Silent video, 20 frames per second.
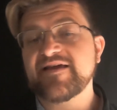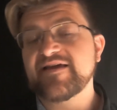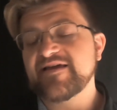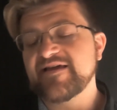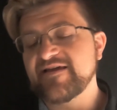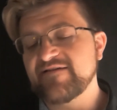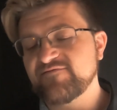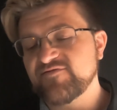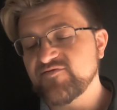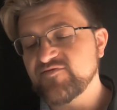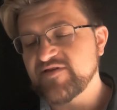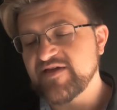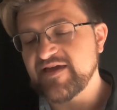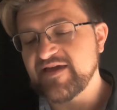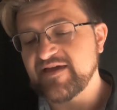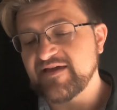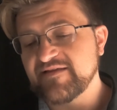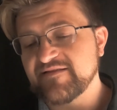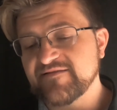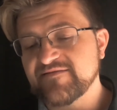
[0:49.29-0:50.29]
If you
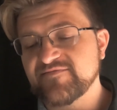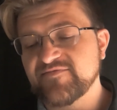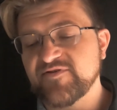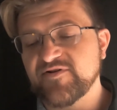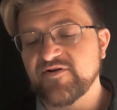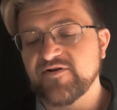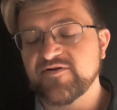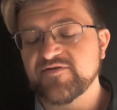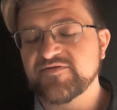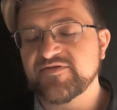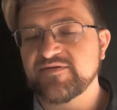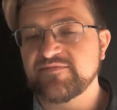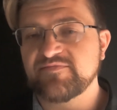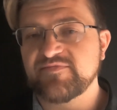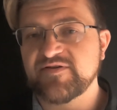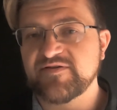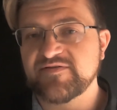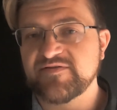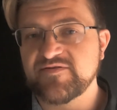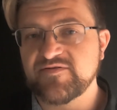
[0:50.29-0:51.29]
can't, there are some
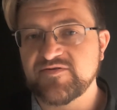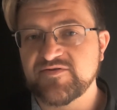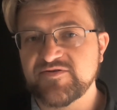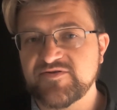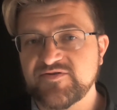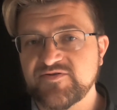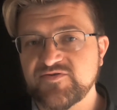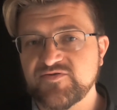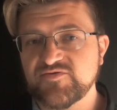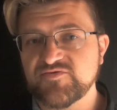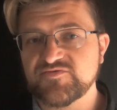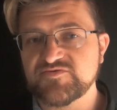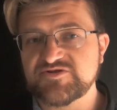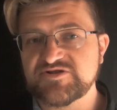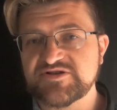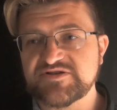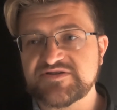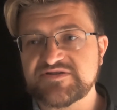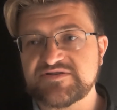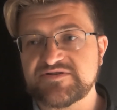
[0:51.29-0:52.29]
things that you can do
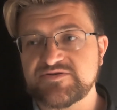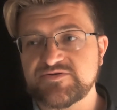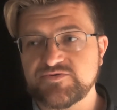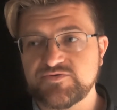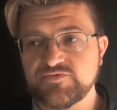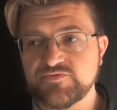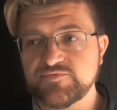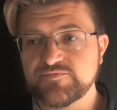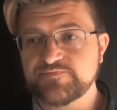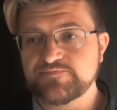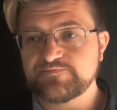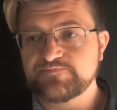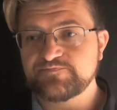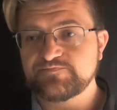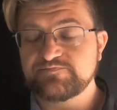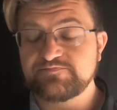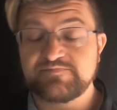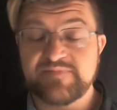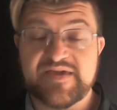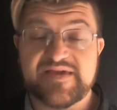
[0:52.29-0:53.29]
just to
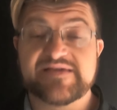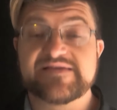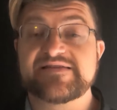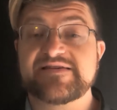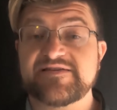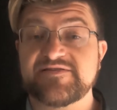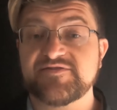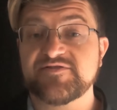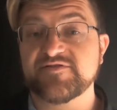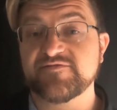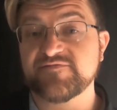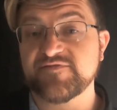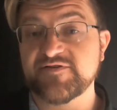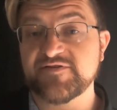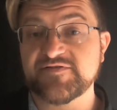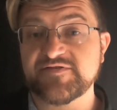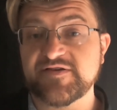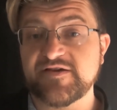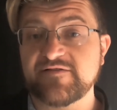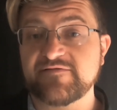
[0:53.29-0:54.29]
make it easier for
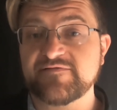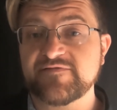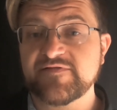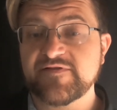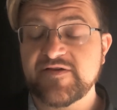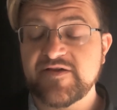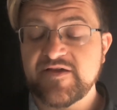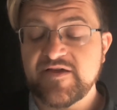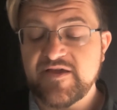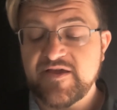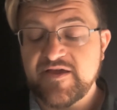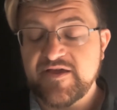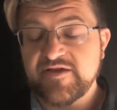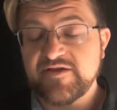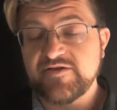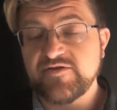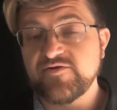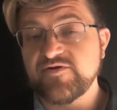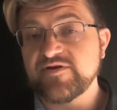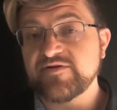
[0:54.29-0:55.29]
yourself.
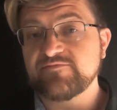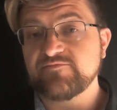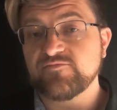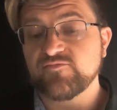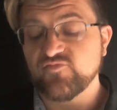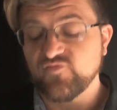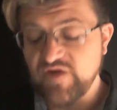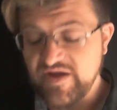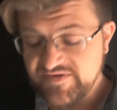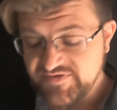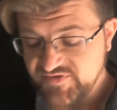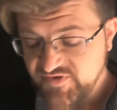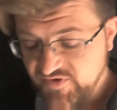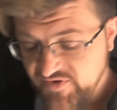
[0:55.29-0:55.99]
You can rest your